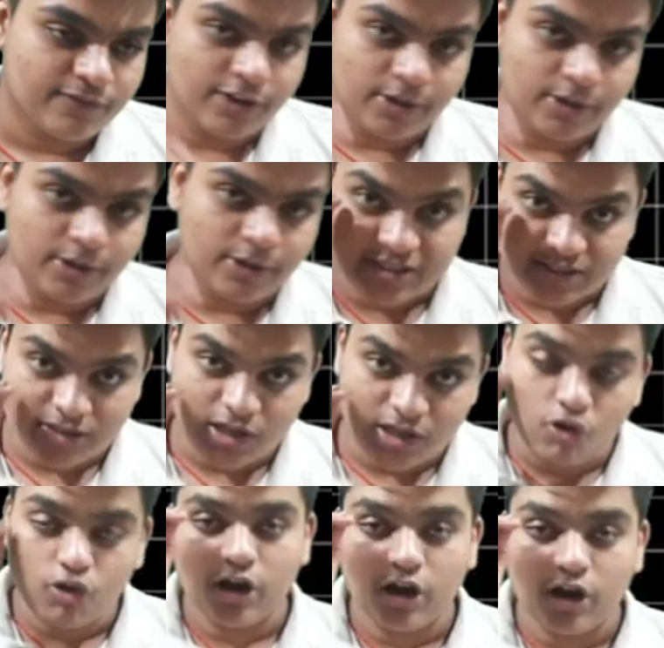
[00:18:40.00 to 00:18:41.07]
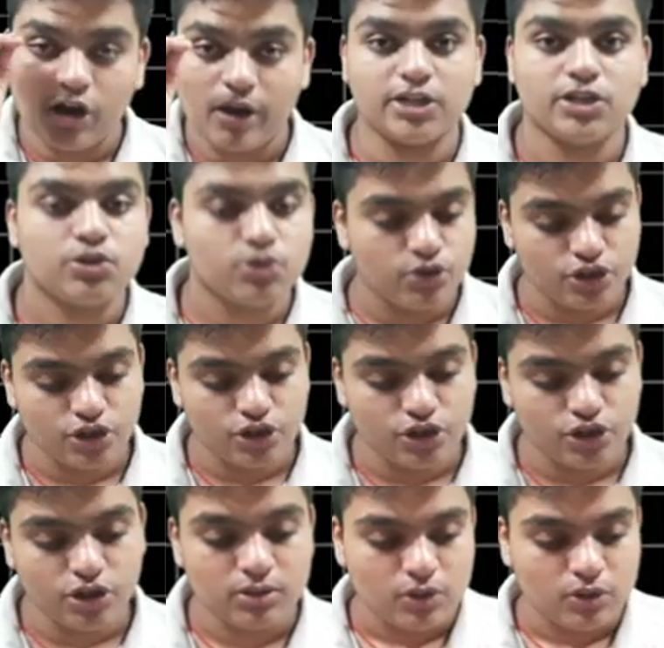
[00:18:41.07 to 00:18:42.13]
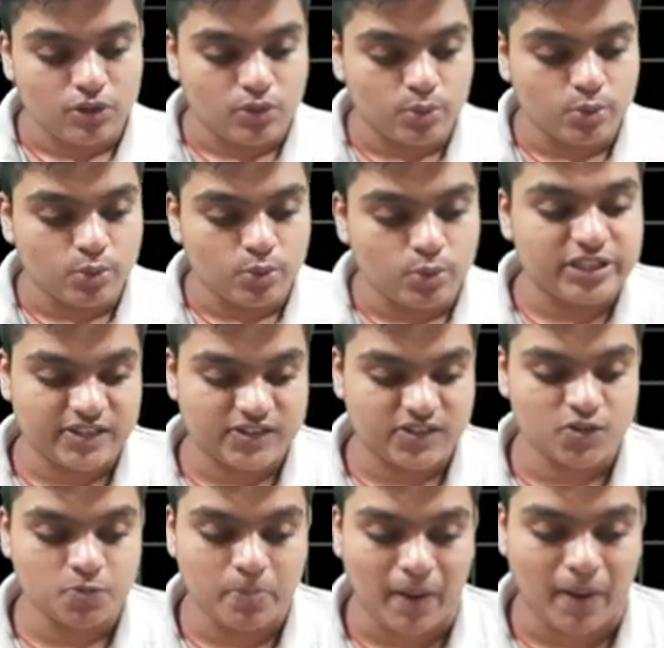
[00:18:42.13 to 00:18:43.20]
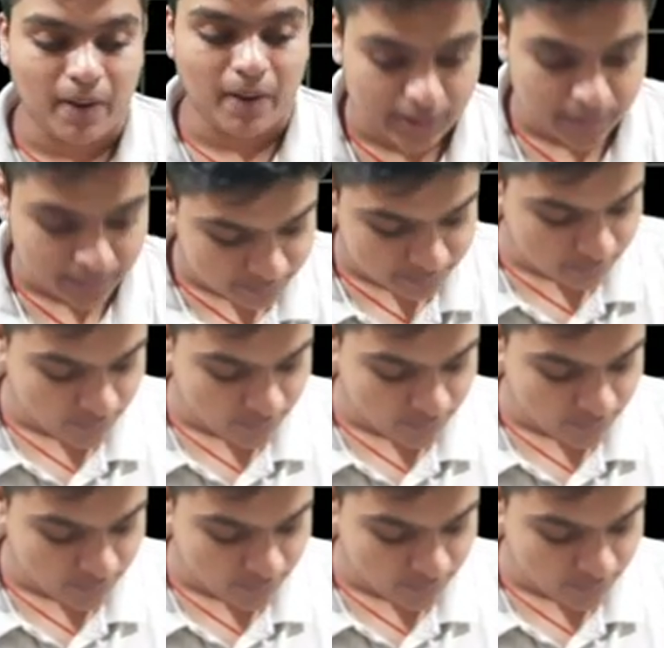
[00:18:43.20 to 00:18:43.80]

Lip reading: will be now coming into your oogenesis part.